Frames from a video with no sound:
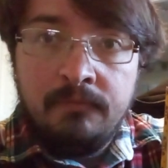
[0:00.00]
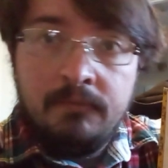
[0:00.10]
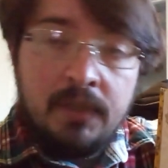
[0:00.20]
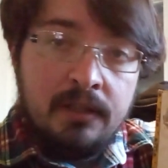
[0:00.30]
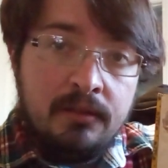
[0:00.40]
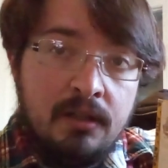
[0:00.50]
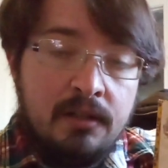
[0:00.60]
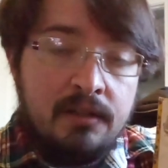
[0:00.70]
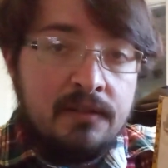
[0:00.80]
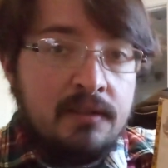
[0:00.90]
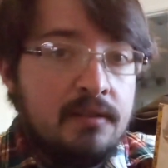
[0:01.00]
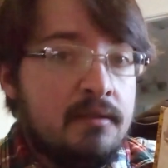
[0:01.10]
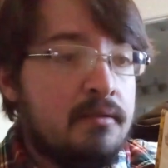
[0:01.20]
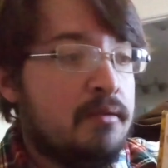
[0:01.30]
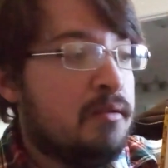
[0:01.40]
but
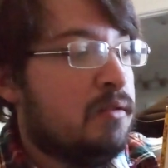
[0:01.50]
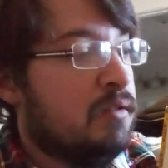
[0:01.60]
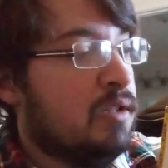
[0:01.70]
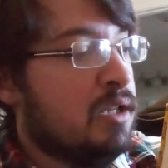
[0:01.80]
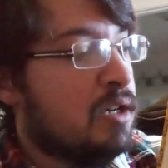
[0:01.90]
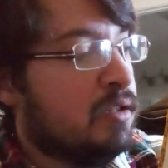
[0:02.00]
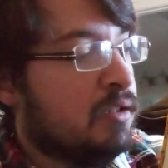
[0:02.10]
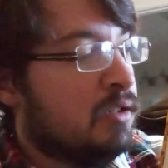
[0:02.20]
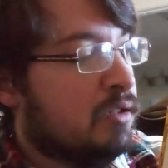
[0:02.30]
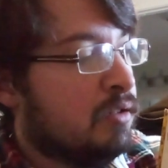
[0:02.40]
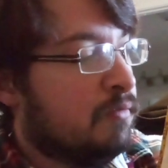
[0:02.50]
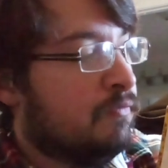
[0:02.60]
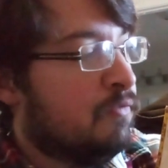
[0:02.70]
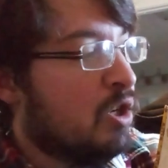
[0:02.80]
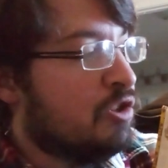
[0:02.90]
there's the other
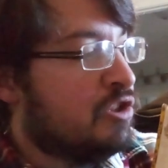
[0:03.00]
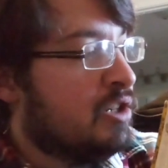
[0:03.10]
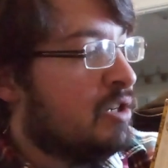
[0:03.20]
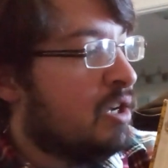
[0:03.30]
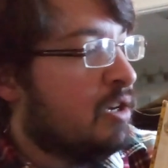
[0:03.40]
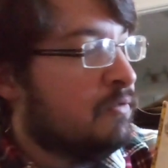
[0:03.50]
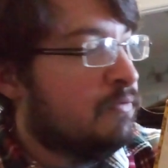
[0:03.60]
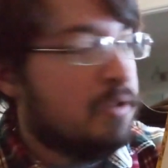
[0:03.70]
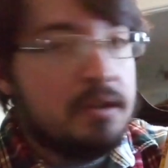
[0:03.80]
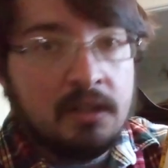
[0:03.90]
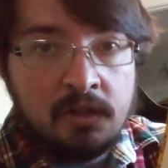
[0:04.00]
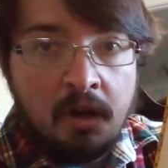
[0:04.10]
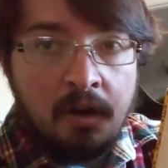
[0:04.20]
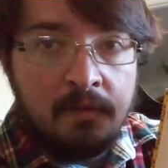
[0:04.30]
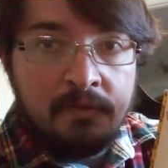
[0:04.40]
version of The
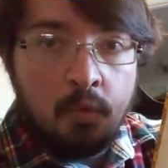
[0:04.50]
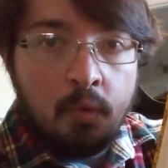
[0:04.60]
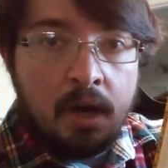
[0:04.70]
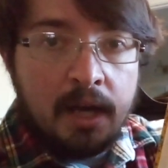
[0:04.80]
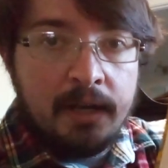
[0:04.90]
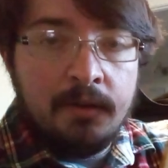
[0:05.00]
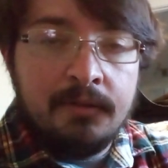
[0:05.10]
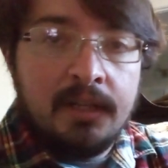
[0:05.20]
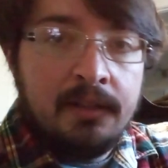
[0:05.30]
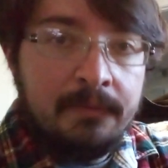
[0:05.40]
Call of the Wild.